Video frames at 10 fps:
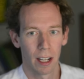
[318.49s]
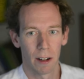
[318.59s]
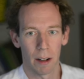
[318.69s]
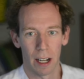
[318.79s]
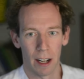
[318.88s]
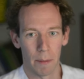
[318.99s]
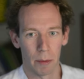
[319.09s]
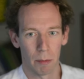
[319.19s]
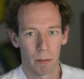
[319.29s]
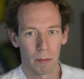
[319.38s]
um,
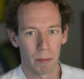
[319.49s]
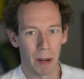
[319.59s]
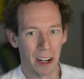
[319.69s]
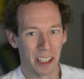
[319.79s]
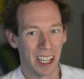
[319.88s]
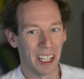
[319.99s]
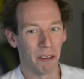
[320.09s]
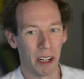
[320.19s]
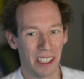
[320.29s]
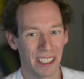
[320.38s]
my understanding
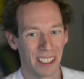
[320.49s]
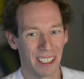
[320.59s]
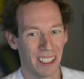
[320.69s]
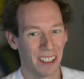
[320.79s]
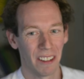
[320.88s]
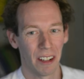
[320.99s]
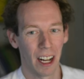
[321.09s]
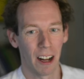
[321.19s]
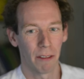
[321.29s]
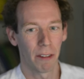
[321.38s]
was
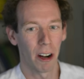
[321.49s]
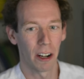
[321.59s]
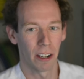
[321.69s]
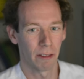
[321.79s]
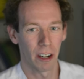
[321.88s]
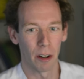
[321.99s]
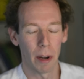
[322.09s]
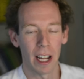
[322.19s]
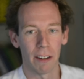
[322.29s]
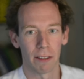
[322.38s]
uh, far, far and
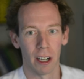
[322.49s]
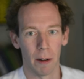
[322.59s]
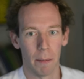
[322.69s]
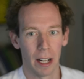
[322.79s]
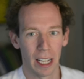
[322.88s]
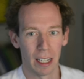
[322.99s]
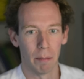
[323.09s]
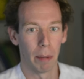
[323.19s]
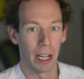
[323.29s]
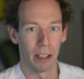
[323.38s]
away from a
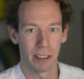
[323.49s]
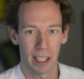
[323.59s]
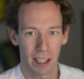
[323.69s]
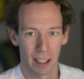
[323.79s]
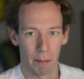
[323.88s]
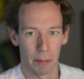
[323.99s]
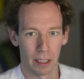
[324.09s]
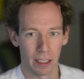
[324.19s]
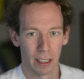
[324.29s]
biotech company.